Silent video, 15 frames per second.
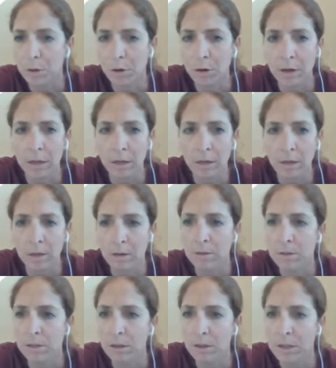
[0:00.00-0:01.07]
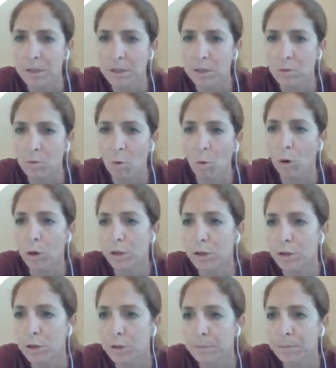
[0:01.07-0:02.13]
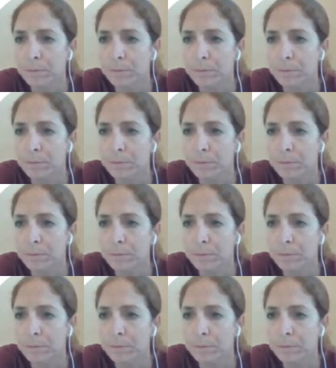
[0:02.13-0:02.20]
green. So let's do orange.